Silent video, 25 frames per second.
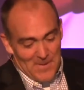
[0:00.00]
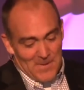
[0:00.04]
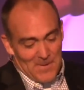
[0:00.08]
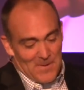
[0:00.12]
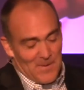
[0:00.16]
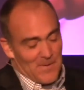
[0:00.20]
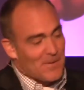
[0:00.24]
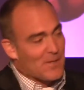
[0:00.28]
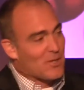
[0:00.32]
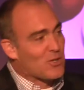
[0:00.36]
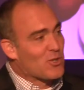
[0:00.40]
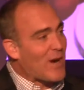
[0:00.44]

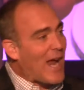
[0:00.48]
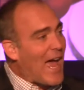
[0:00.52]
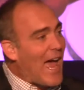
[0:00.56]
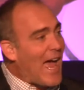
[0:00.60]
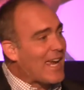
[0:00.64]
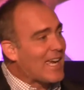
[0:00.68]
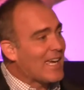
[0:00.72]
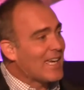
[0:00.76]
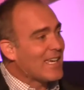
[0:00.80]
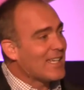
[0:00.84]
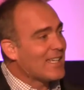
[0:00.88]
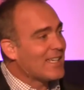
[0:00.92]
The
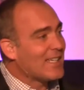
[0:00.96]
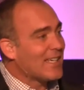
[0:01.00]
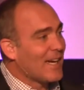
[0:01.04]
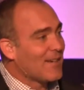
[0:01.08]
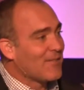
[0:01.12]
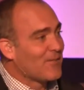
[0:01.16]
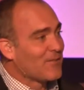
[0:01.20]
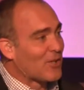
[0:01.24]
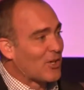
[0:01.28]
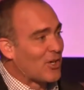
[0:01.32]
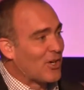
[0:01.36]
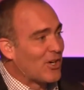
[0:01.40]
Dragon,
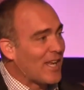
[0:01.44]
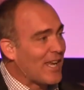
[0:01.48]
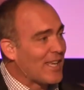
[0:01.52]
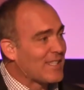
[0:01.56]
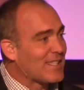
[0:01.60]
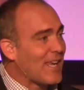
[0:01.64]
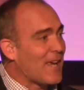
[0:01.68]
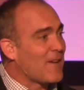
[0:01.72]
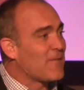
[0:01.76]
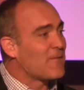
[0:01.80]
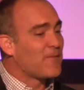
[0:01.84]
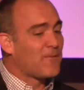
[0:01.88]
I've learned,
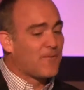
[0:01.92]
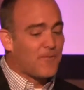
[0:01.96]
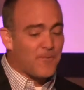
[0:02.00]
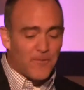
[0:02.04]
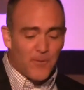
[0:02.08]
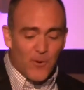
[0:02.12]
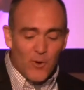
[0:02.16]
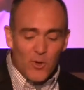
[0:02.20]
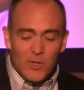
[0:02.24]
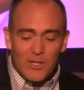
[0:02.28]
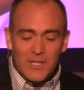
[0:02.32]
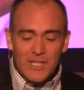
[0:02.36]
is a
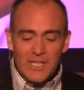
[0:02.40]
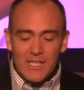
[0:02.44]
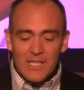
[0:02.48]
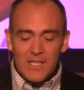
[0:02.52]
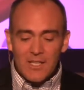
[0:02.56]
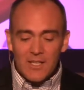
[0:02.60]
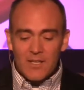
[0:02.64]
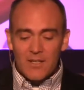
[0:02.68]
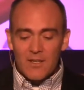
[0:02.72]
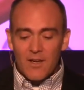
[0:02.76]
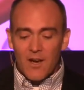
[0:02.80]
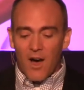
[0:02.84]

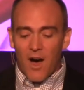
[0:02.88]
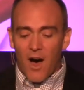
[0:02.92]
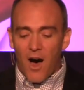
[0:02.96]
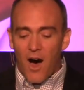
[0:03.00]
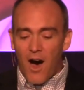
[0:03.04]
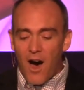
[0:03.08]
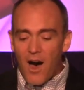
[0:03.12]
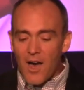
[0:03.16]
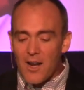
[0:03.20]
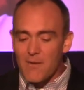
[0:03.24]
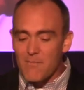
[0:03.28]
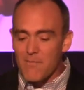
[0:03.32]
fully
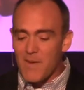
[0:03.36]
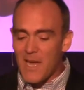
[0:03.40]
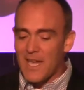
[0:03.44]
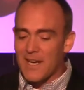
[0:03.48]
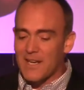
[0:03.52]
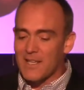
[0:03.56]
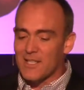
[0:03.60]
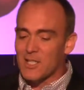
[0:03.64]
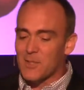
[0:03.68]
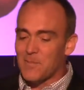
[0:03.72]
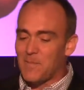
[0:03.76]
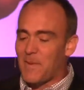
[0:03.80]

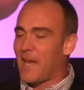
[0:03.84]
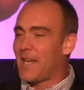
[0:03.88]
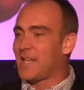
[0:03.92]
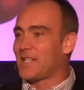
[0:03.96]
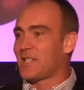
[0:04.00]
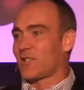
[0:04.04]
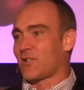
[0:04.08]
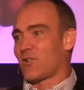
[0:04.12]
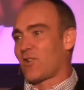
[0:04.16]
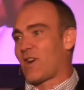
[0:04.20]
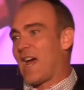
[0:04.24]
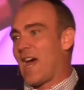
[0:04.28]
automated
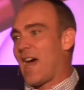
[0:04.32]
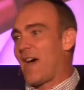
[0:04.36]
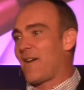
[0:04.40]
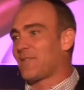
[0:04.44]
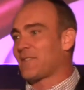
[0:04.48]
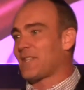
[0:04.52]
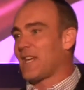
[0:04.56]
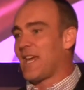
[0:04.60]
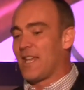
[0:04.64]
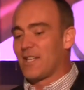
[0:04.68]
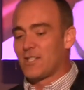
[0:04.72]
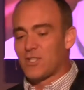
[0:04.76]

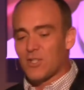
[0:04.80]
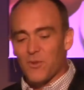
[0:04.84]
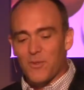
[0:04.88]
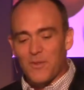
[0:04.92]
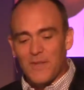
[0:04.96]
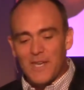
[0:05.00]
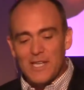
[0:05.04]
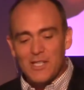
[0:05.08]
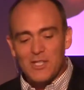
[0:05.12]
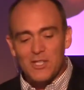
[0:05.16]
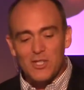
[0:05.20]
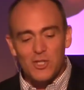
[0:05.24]
spacecraft. And so
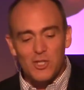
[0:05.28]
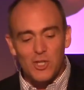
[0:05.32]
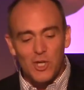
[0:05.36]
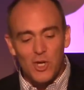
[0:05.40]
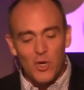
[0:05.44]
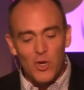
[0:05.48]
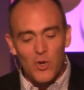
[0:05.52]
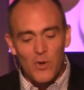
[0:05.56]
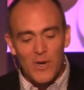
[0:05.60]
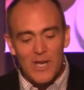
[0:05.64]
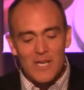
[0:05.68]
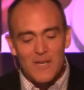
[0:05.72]
these
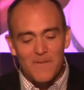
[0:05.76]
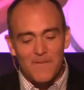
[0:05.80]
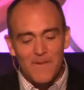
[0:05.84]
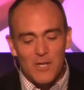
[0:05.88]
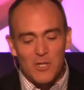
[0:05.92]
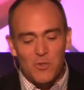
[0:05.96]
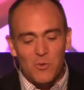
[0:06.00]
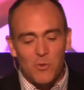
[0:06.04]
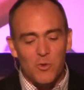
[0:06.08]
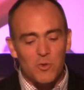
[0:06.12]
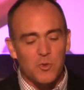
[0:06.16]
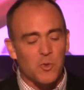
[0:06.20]
two
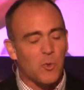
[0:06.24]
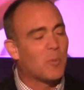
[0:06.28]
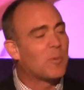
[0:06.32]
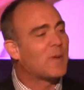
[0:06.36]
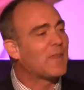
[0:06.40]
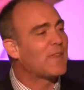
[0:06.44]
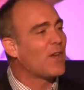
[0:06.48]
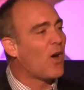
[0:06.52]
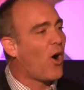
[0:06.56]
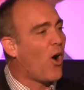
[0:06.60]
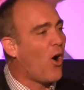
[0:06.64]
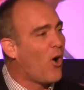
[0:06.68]
individuals will
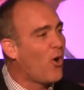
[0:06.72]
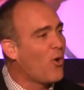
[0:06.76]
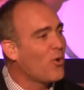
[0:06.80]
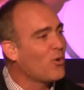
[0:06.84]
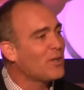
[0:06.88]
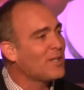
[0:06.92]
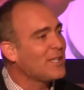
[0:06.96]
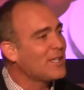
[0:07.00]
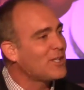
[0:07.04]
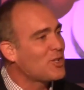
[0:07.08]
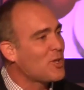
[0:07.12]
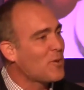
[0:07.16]
be the
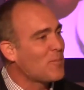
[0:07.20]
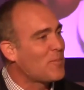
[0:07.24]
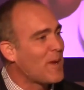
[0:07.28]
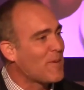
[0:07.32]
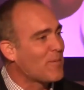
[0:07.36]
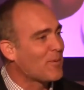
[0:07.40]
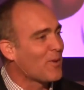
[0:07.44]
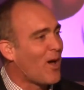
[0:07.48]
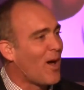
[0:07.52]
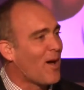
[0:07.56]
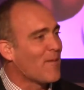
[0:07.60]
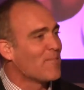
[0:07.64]
only two
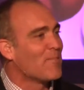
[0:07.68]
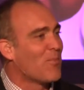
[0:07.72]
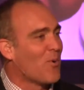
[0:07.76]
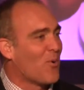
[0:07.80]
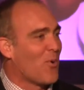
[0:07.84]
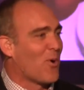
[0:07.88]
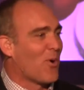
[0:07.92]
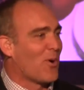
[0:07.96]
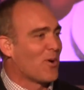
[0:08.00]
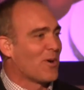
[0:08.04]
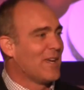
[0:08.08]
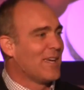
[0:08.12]
people on
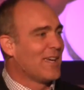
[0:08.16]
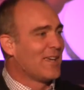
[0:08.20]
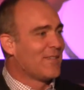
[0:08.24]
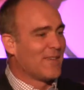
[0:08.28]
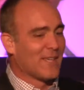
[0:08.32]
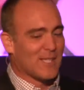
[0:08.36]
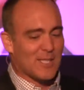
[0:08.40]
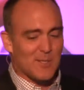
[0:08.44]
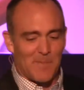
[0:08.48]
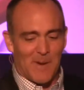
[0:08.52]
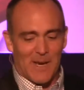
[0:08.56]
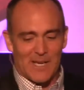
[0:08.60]
board
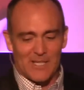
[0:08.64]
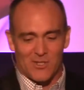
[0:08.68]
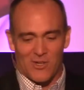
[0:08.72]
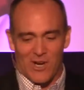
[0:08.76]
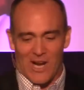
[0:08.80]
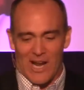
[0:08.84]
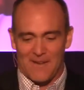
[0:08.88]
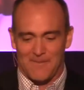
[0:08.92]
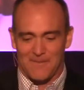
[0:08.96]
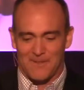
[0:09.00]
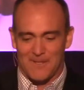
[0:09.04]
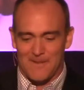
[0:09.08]
this
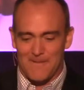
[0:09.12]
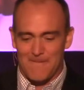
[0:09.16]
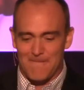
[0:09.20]
spacecraft.